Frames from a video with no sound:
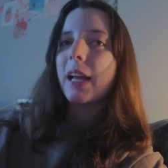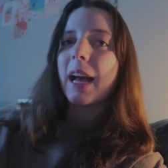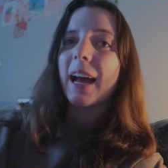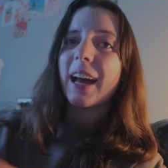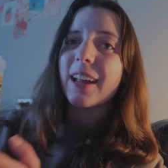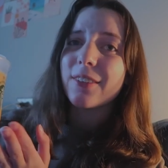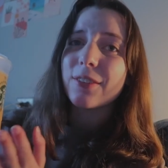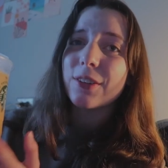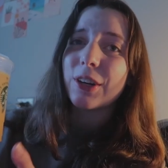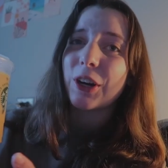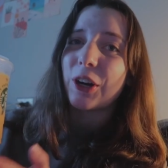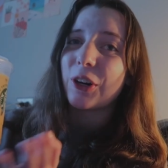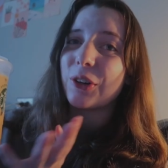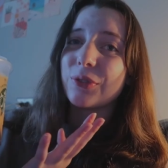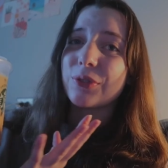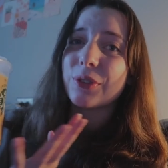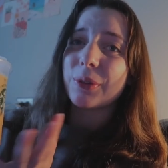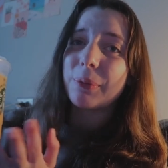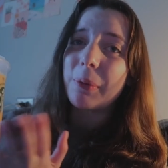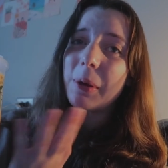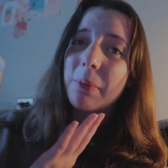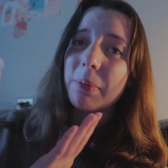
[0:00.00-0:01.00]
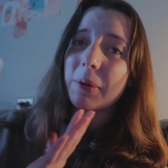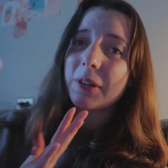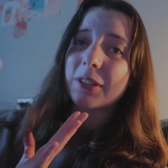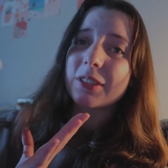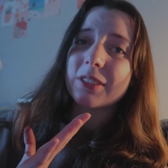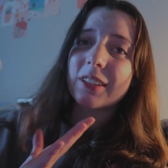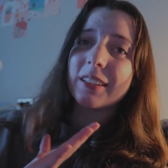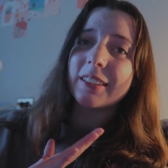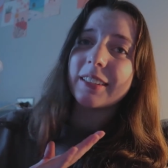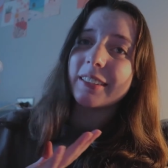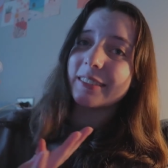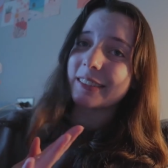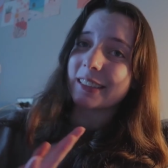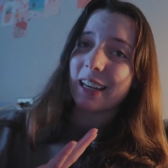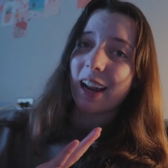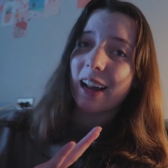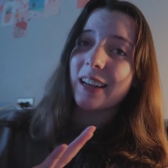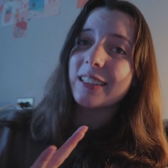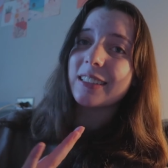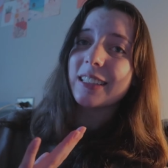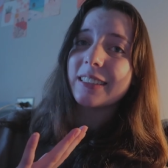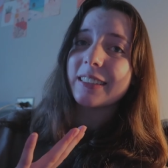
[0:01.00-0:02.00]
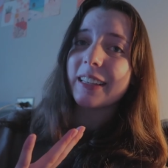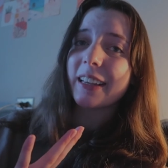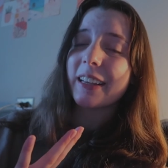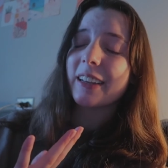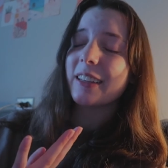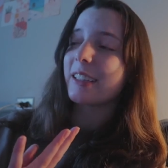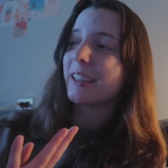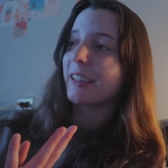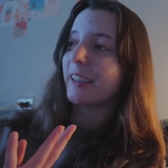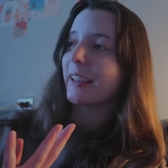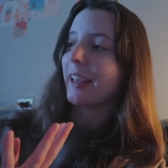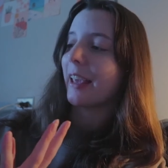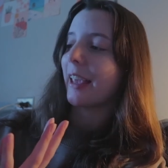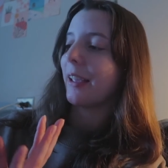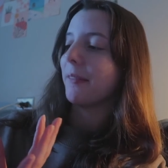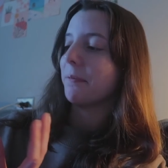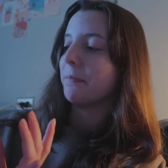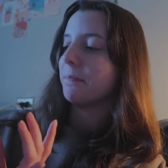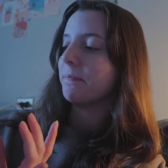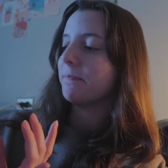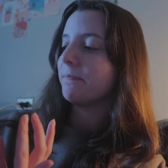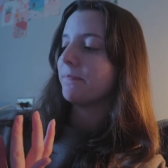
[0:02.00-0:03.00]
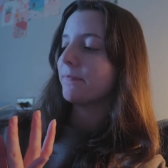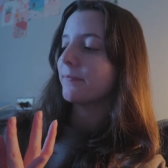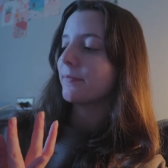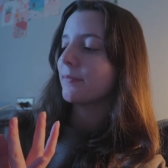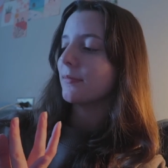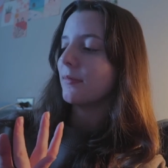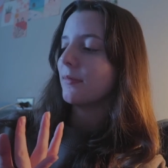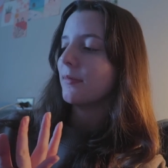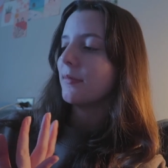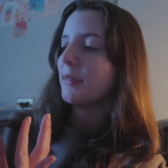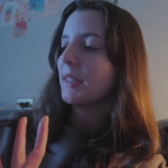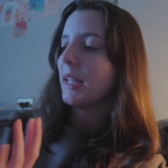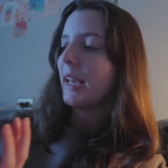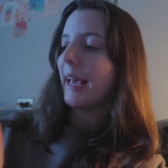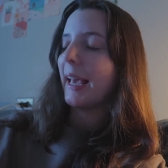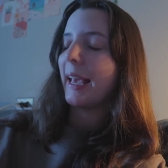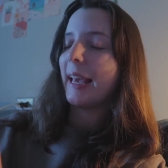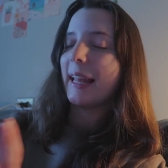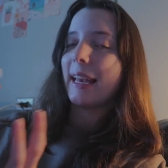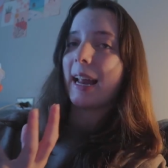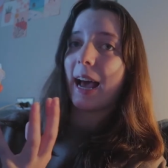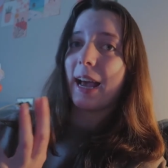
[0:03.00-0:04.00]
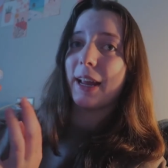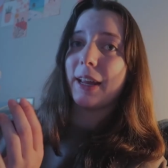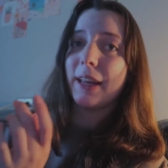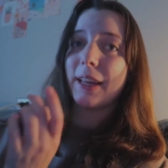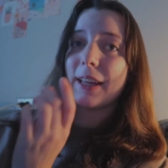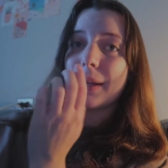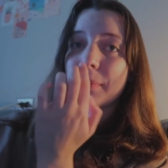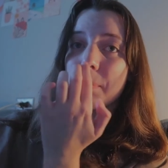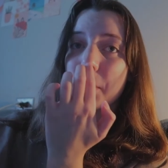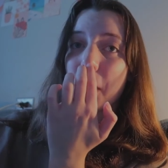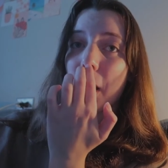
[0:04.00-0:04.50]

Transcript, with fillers: I don't know, for me personally does not taste like a cookie and I am